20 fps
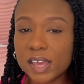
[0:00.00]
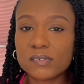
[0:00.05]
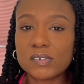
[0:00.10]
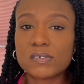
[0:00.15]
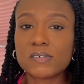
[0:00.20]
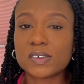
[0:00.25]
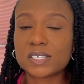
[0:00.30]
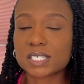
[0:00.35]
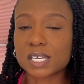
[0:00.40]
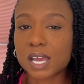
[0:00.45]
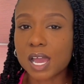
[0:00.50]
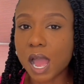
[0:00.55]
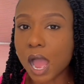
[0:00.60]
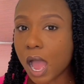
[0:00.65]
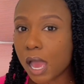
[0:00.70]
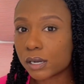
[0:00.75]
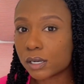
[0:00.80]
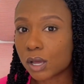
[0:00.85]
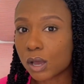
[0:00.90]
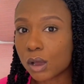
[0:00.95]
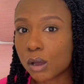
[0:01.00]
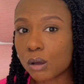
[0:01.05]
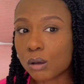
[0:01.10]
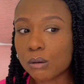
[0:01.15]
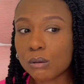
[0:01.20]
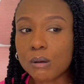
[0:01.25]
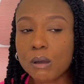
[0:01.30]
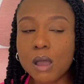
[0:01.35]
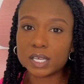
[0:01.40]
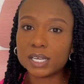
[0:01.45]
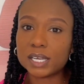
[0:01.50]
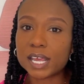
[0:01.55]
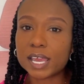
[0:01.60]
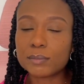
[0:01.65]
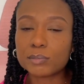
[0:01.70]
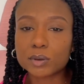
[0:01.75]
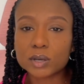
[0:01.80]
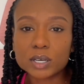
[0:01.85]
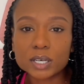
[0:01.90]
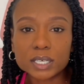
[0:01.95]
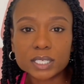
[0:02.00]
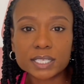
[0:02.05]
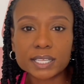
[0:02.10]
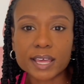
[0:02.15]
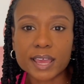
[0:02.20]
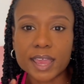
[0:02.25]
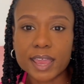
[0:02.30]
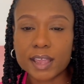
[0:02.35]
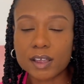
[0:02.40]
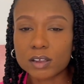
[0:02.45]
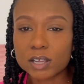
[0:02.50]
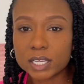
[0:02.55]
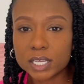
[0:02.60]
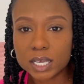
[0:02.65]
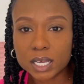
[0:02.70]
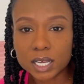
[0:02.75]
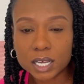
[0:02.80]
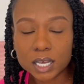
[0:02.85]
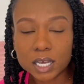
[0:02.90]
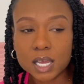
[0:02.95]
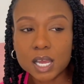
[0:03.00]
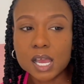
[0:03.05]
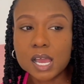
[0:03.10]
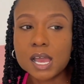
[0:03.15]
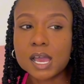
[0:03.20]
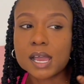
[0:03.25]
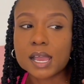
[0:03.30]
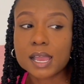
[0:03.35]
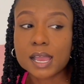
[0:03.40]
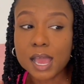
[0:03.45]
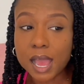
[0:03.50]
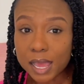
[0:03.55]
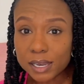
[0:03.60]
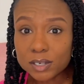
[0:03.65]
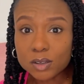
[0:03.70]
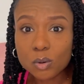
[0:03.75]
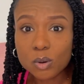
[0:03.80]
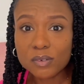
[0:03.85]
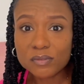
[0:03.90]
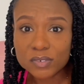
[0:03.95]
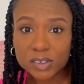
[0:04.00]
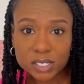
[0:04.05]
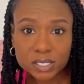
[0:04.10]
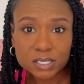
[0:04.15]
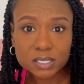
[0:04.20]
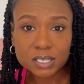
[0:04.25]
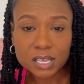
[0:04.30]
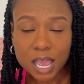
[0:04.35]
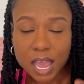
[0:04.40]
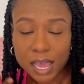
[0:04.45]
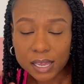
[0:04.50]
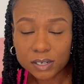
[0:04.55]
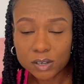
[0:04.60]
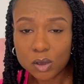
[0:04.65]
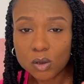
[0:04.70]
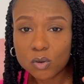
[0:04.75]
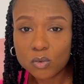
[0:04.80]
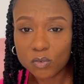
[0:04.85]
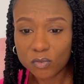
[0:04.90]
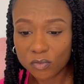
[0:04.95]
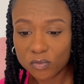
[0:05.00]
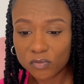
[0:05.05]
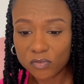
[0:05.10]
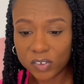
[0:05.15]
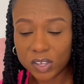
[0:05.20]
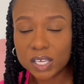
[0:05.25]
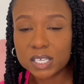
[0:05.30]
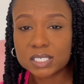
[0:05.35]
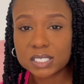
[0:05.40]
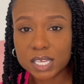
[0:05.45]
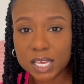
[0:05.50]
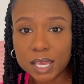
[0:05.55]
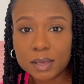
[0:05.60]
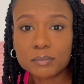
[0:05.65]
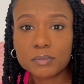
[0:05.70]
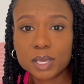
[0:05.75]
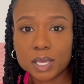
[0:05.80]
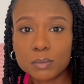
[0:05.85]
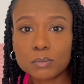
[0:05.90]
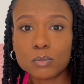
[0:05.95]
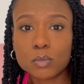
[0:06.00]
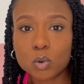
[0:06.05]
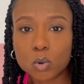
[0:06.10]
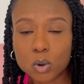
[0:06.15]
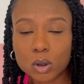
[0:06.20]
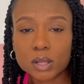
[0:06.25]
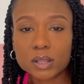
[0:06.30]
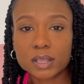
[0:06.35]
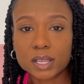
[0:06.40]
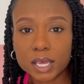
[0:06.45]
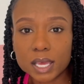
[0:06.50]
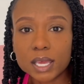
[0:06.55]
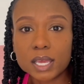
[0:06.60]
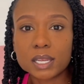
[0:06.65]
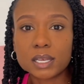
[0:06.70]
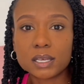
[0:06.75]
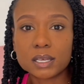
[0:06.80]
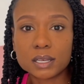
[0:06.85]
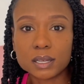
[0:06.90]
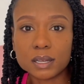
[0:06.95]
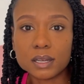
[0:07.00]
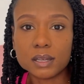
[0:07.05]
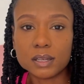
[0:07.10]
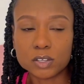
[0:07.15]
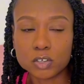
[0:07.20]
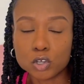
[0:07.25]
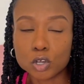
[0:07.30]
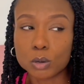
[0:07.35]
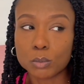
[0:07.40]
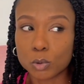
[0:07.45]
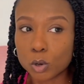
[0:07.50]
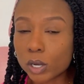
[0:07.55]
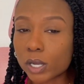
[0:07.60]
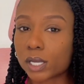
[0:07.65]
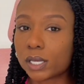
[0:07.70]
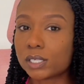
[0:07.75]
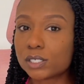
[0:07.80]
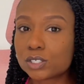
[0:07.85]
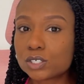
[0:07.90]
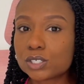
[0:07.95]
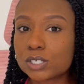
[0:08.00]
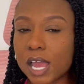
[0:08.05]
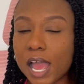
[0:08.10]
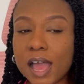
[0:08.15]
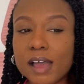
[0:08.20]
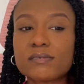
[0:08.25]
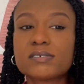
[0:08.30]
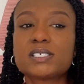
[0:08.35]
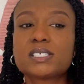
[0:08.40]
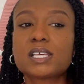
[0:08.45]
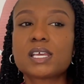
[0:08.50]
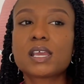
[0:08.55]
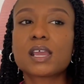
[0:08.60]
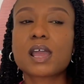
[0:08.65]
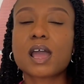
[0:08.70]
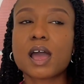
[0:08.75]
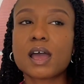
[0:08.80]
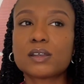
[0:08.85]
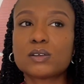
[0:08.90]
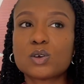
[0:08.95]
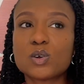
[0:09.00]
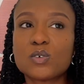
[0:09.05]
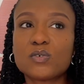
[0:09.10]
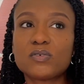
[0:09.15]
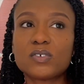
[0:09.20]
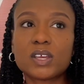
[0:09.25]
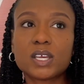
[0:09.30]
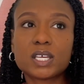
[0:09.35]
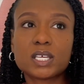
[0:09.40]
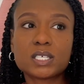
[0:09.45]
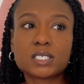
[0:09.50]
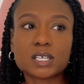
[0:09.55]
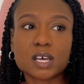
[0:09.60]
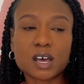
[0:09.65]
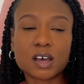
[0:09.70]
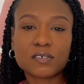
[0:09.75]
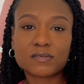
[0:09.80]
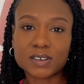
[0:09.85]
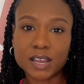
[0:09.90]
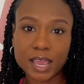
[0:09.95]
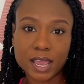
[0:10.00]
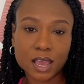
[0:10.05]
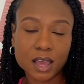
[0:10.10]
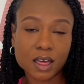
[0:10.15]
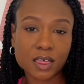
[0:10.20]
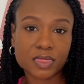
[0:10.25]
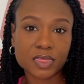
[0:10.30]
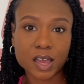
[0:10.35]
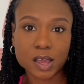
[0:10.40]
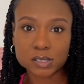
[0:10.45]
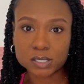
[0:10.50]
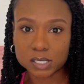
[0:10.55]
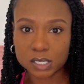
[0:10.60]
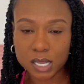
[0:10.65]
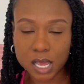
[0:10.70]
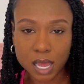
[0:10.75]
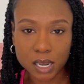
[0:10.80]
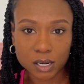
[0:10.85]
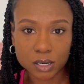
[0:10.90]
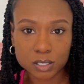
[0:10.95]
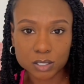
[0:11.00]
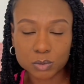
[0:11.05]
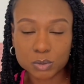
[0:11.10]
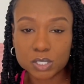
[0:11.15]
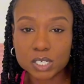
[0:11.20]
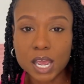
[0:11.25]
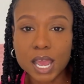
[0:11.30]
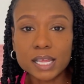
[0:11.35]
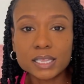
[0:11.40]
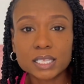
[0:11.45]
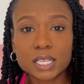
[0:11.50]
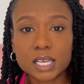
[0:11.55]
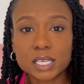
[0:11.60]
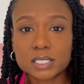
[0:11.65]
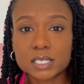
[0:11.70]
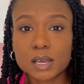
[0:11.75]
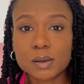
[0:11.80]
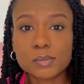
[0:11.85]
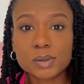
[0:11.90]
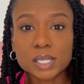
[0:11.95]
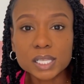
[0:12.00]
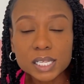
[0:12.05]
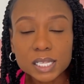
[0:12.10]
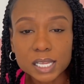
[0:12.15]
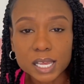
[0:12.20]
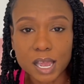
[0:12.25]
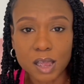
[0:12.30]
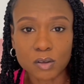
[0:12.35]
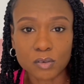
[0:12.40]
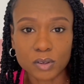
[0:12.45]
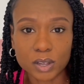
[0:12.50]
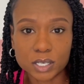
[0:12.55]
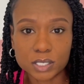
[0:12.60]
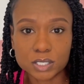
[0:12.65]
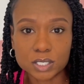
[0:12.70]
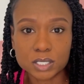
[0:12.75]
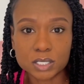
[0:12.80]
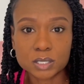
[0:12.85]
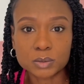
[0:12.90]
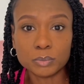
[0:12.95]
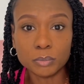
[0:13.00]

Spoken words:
If it's a condo, the neighborhood, the area, condo fees can be more than your mortgage. I've seen condo fees of like $1,000, which I think is completely outrageous.